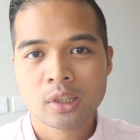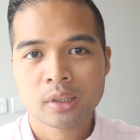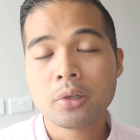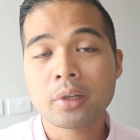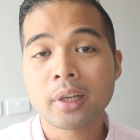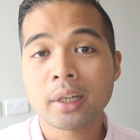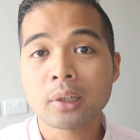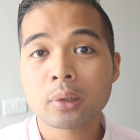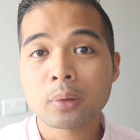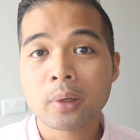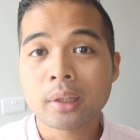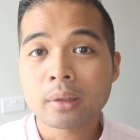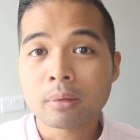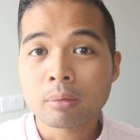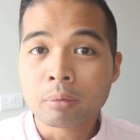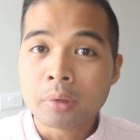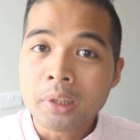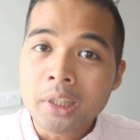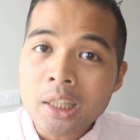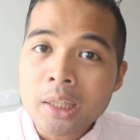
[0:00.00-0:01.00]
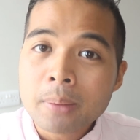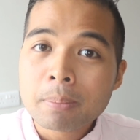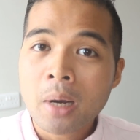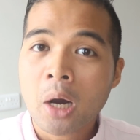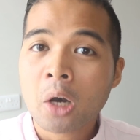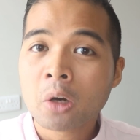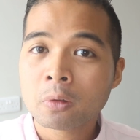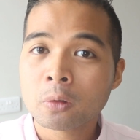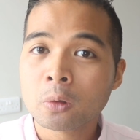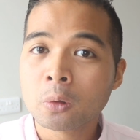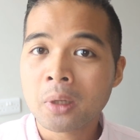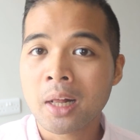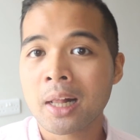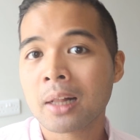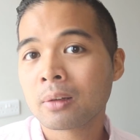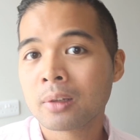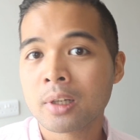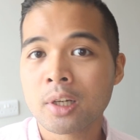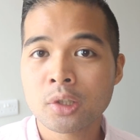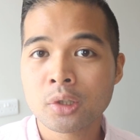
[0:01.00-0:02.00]
You can create really powerful
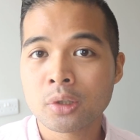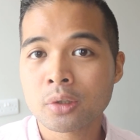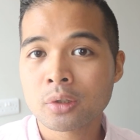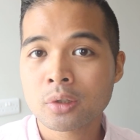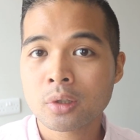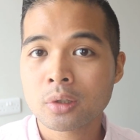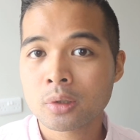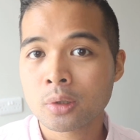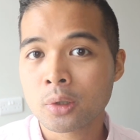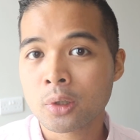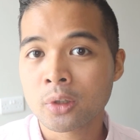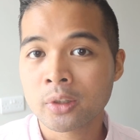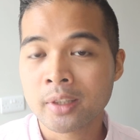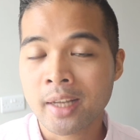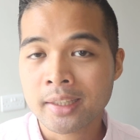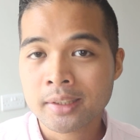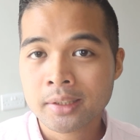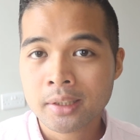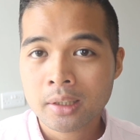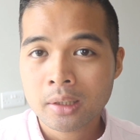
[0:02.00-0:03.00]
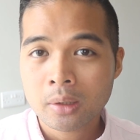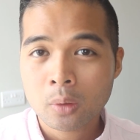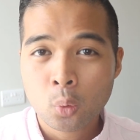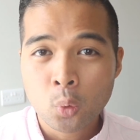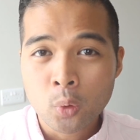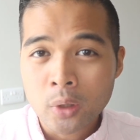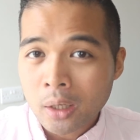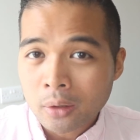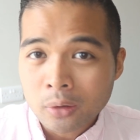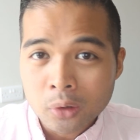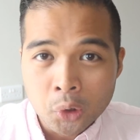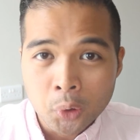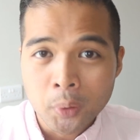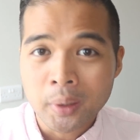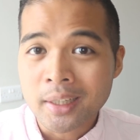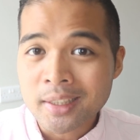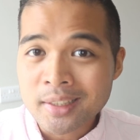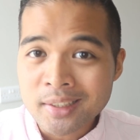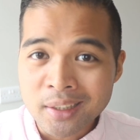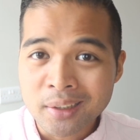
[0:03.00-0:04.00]
calculations to your data without
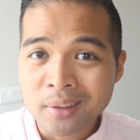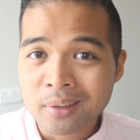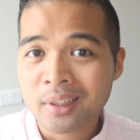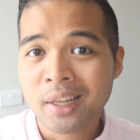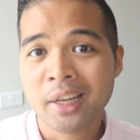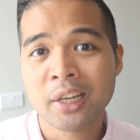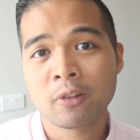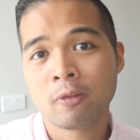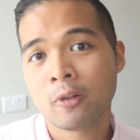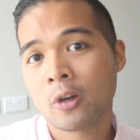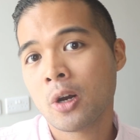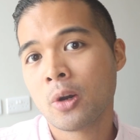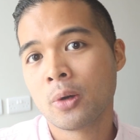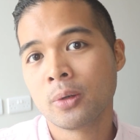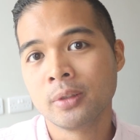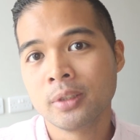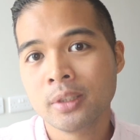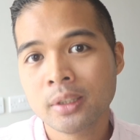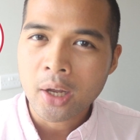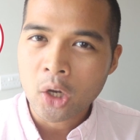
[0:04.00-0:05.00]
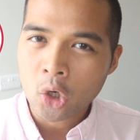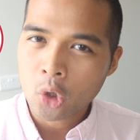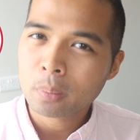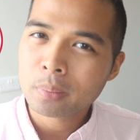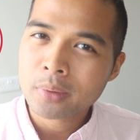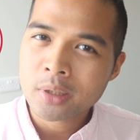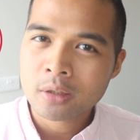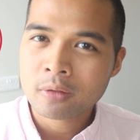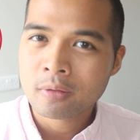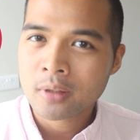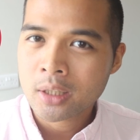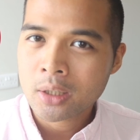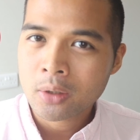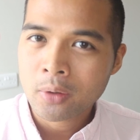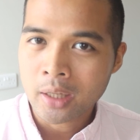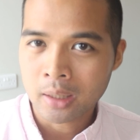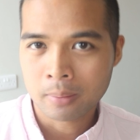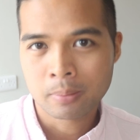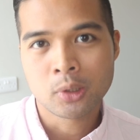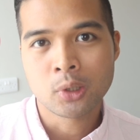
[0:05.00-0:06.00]
knowing a single line of code. hope this video
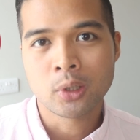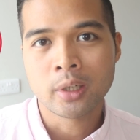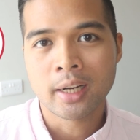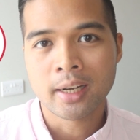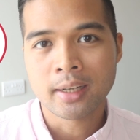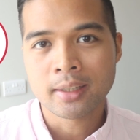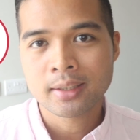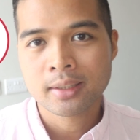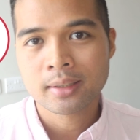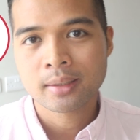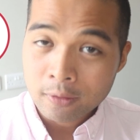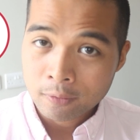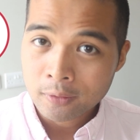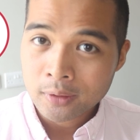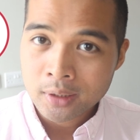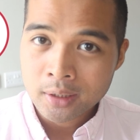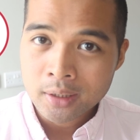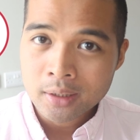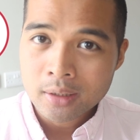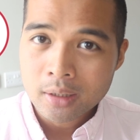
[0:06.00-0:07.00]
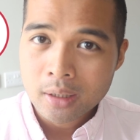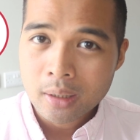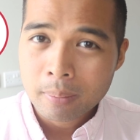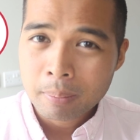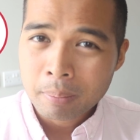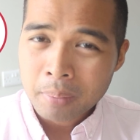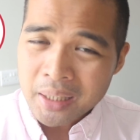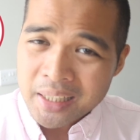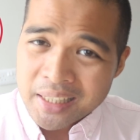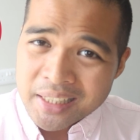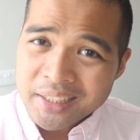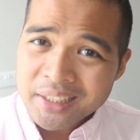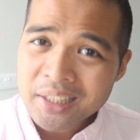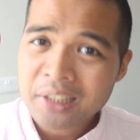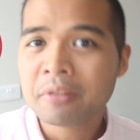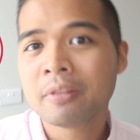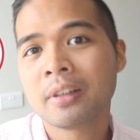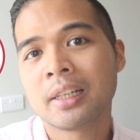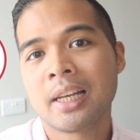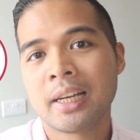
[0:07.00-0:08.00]
helped you guys. If it did, please
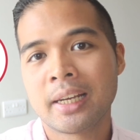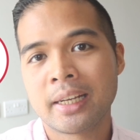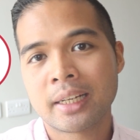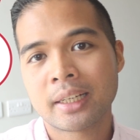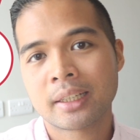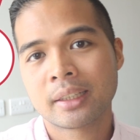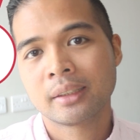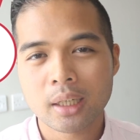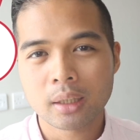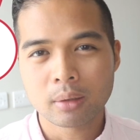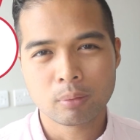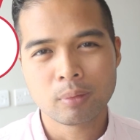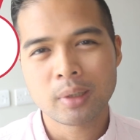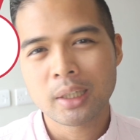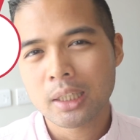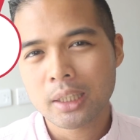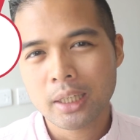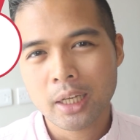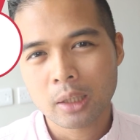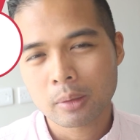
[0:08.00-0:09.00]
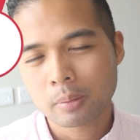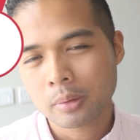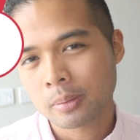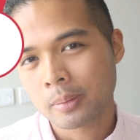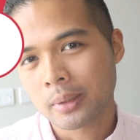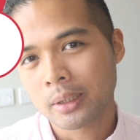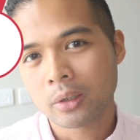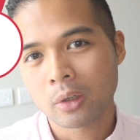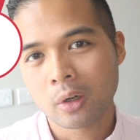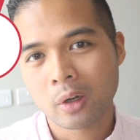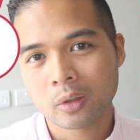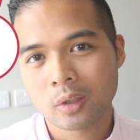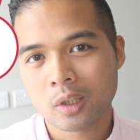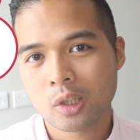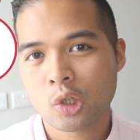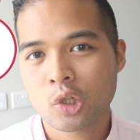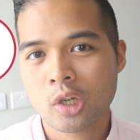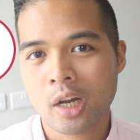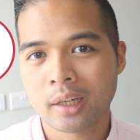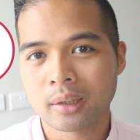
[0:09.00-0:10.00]
leave a like. It really helps me grow out this
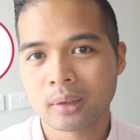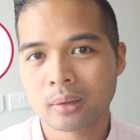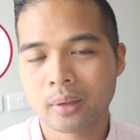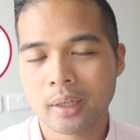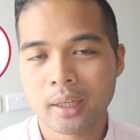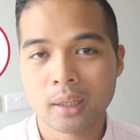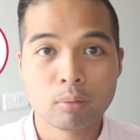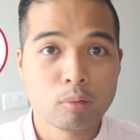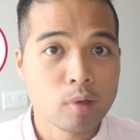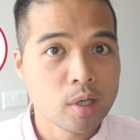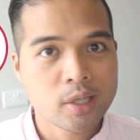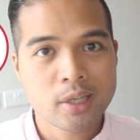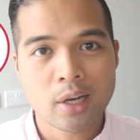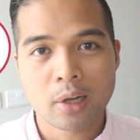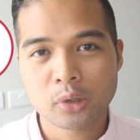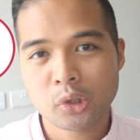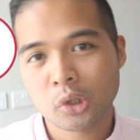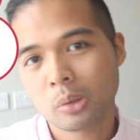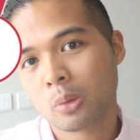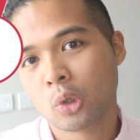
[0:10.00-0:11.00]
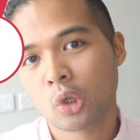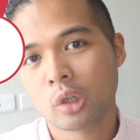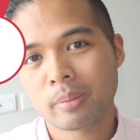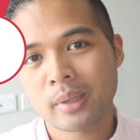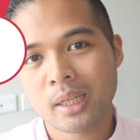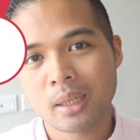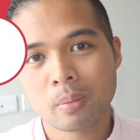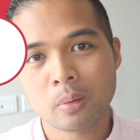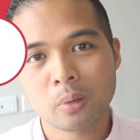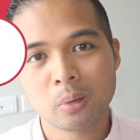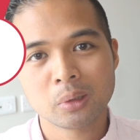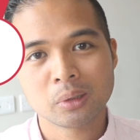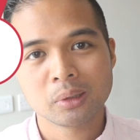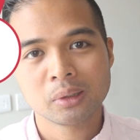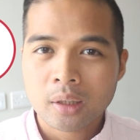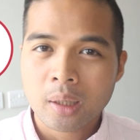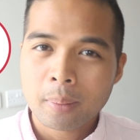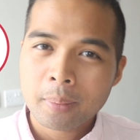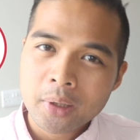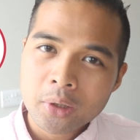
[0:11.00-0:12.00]
channel and reach out to more people.
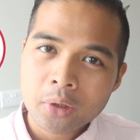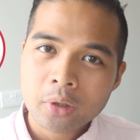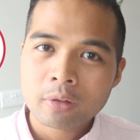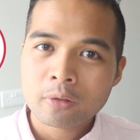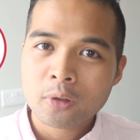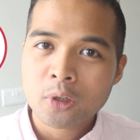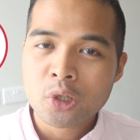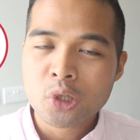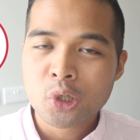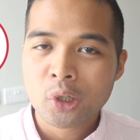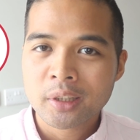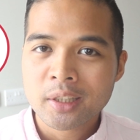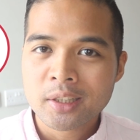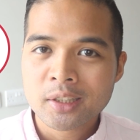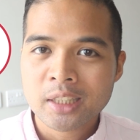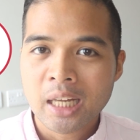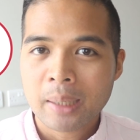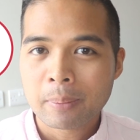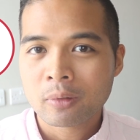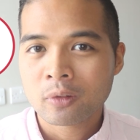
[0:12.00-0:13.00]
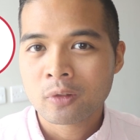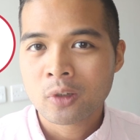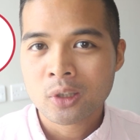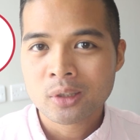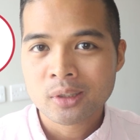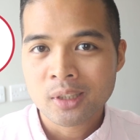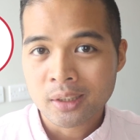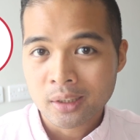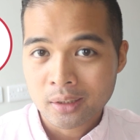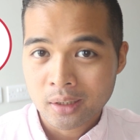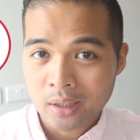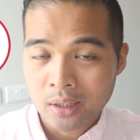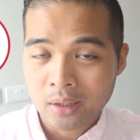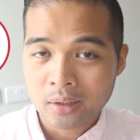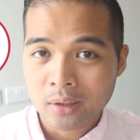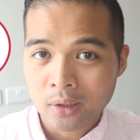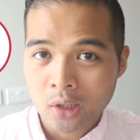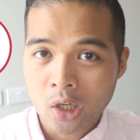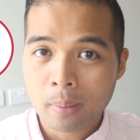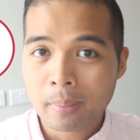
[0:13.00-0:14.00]
Let me know if you enjoyed this type of content in
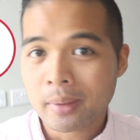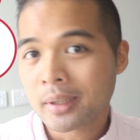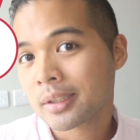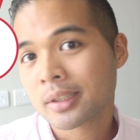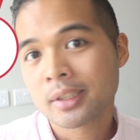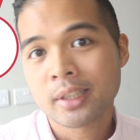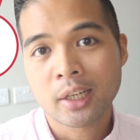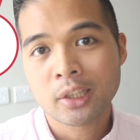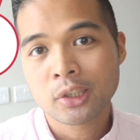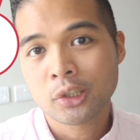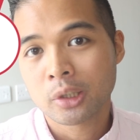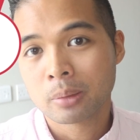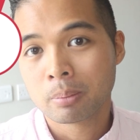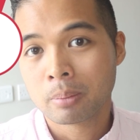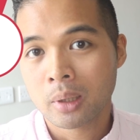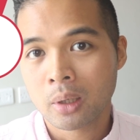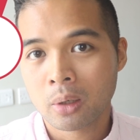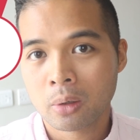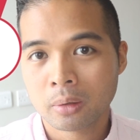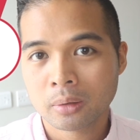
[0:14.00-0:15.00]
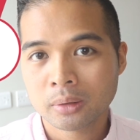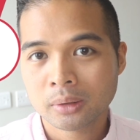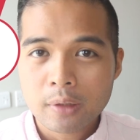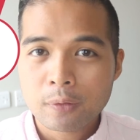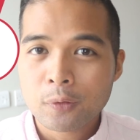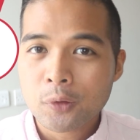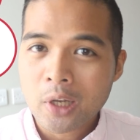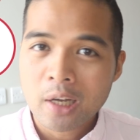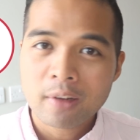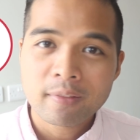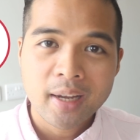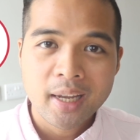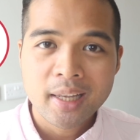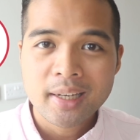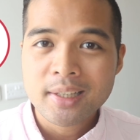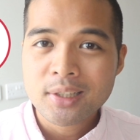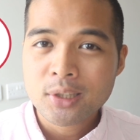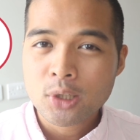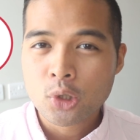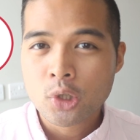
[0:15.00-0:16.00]
the comment section below. If you have
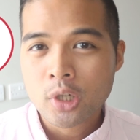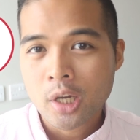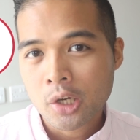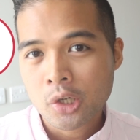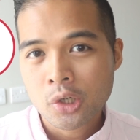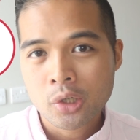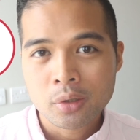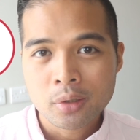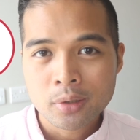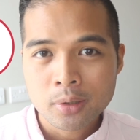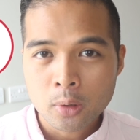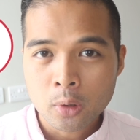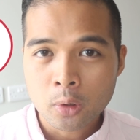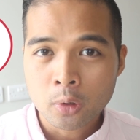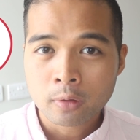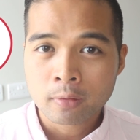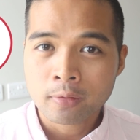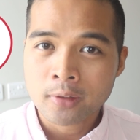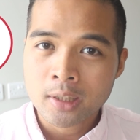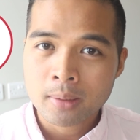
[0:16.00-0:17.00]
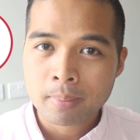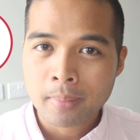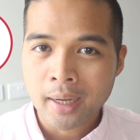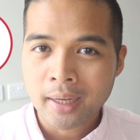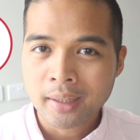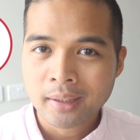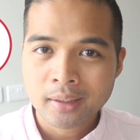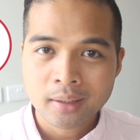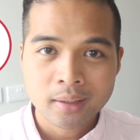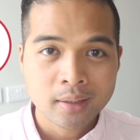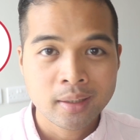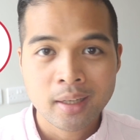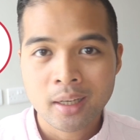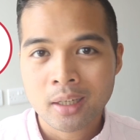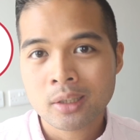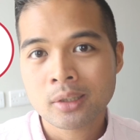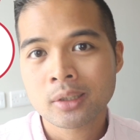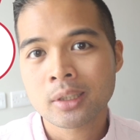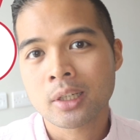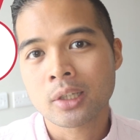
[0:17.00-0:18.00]
any suggestions or feedback, get
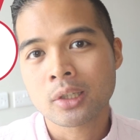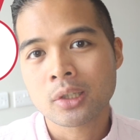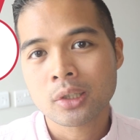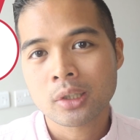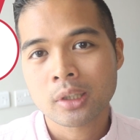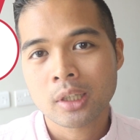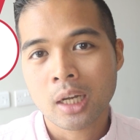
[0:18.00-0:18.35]
in touch.